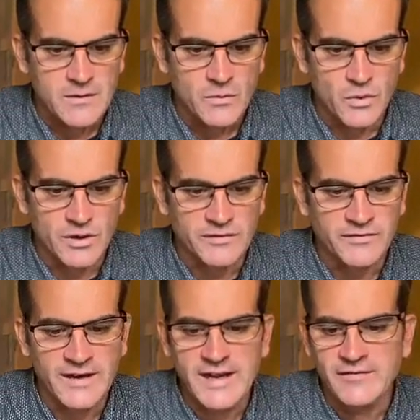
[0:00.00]
What
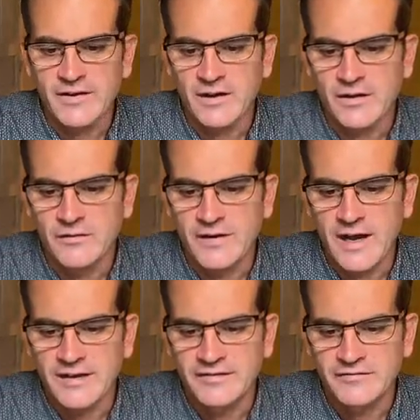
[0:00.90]
flavor of
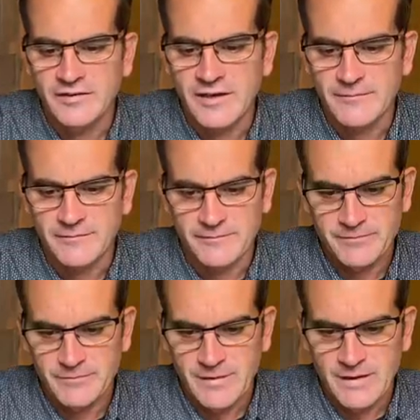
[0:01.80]
ice cream
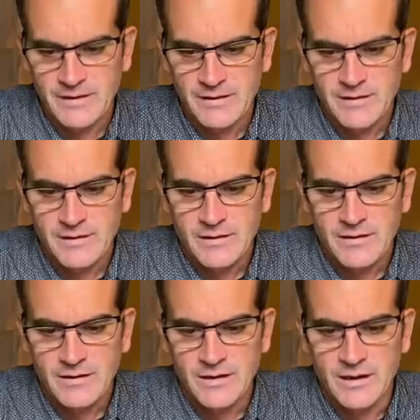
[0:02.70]

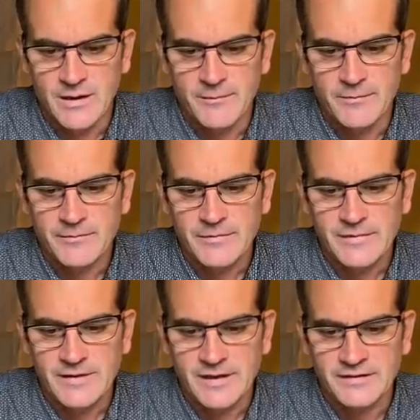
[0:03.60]
um,
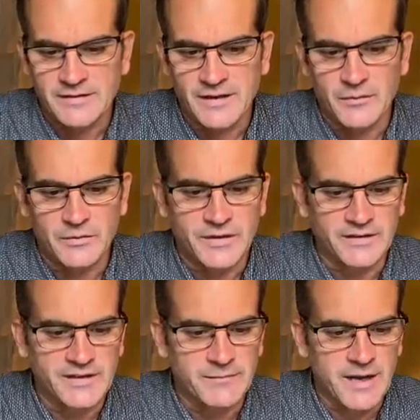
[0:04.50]
does
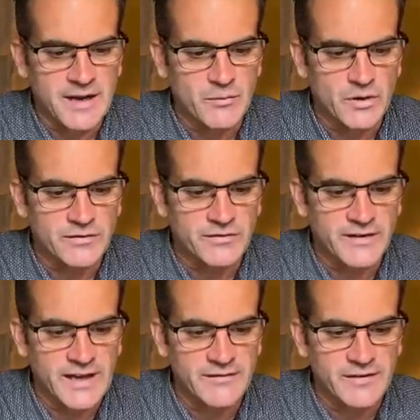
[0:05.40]
does he buy? What
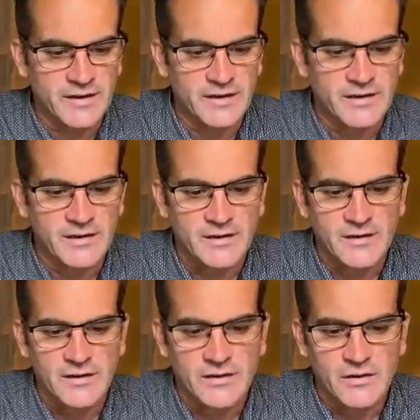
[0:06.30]
flavor
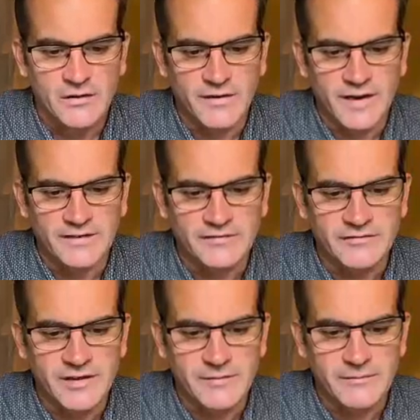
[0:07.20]
of ice
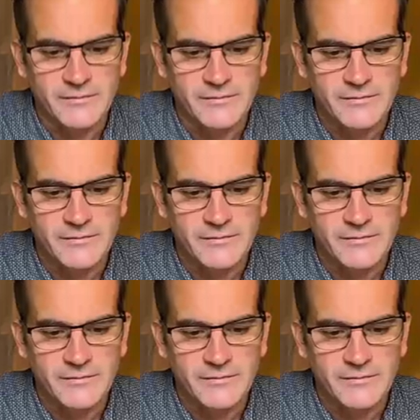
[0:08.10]
cream